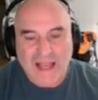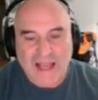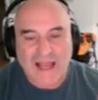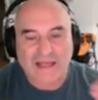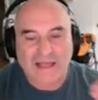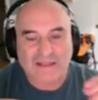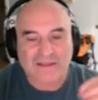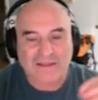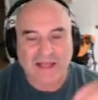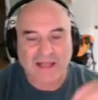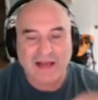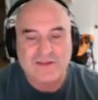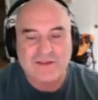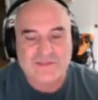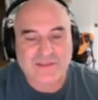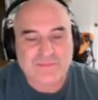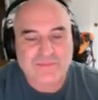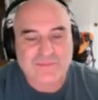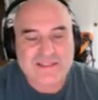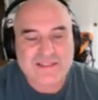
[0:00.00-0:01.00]
and allows
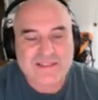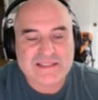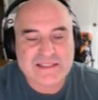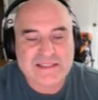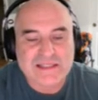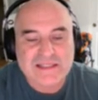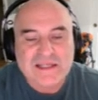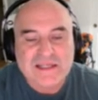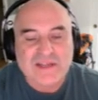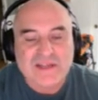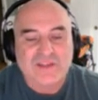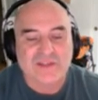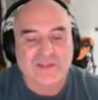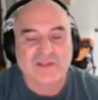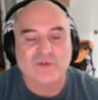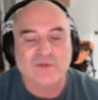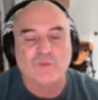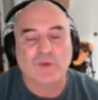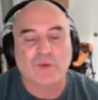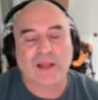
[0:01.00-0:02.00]
them to see the
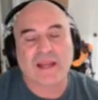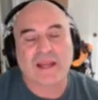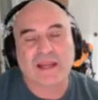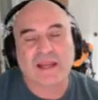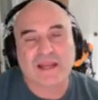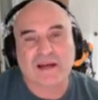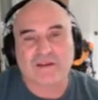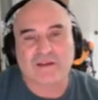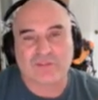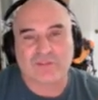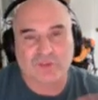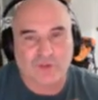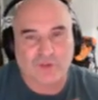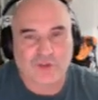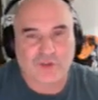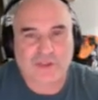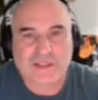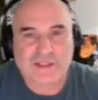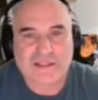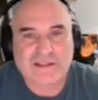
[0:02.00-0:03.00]
array of
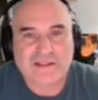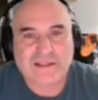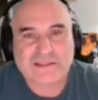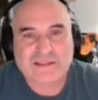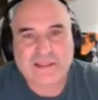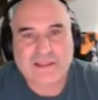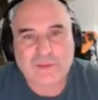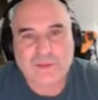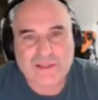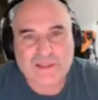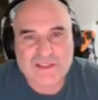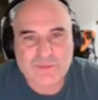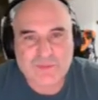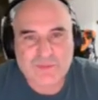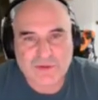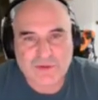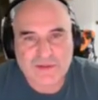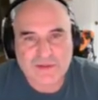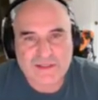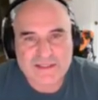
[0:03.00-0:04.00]
learning that they will
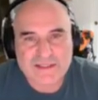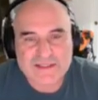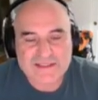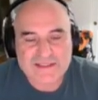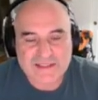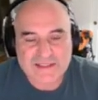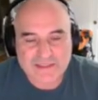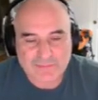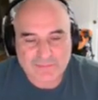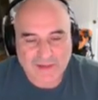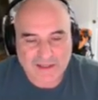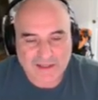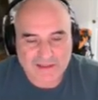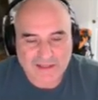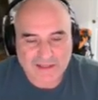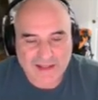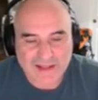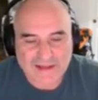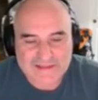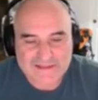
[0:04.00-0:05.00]
experience in my
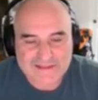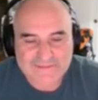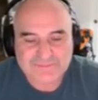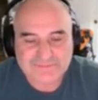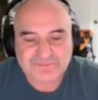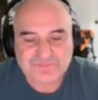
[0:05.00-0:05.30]
class.